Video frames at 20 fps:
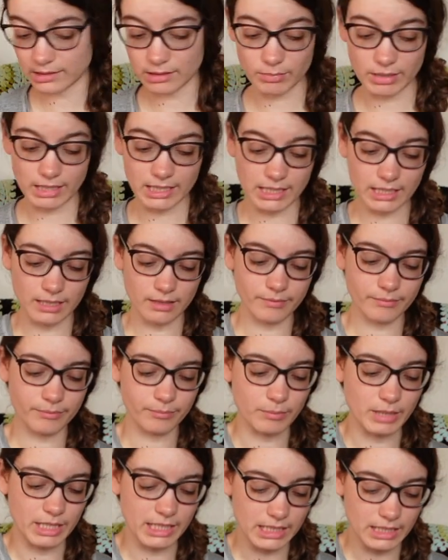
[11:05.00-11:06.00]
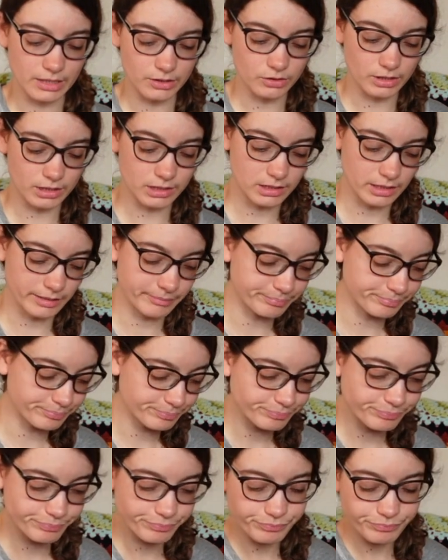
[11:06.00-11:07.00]
to make it make it interesting.
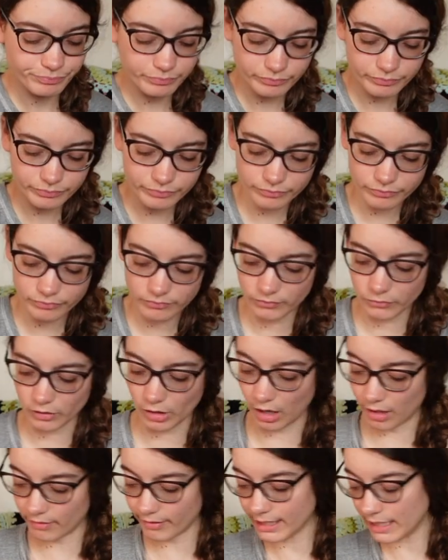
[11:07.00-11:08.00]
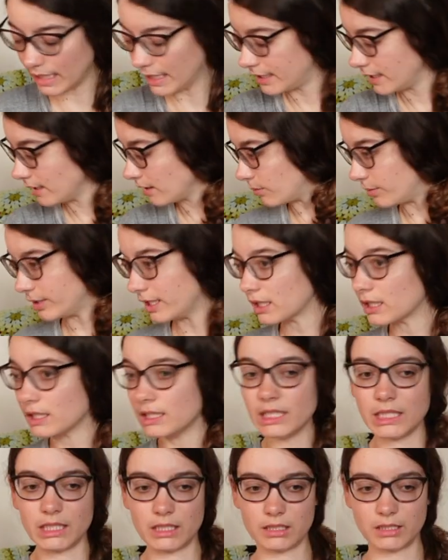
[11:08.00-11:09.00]
All right, I think we are
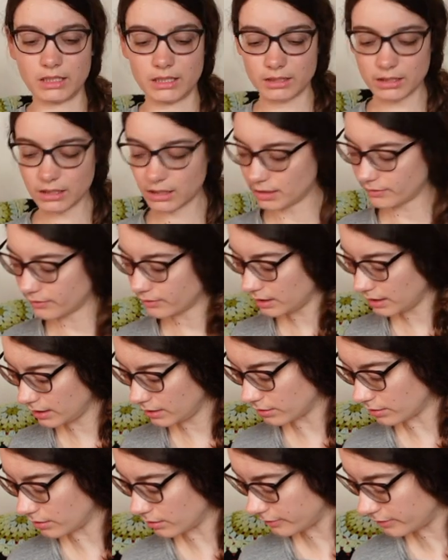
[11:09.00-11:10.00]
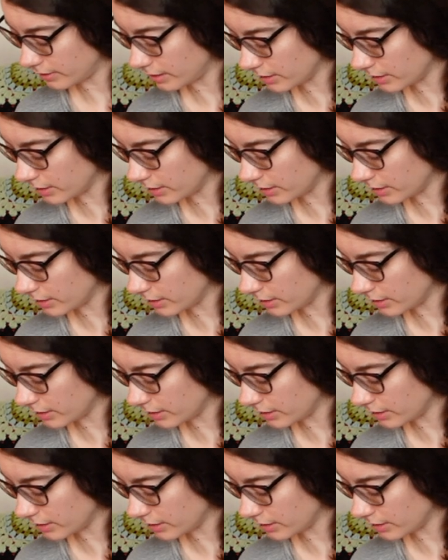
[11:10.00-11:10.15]
clean. I think I've cleaned all of the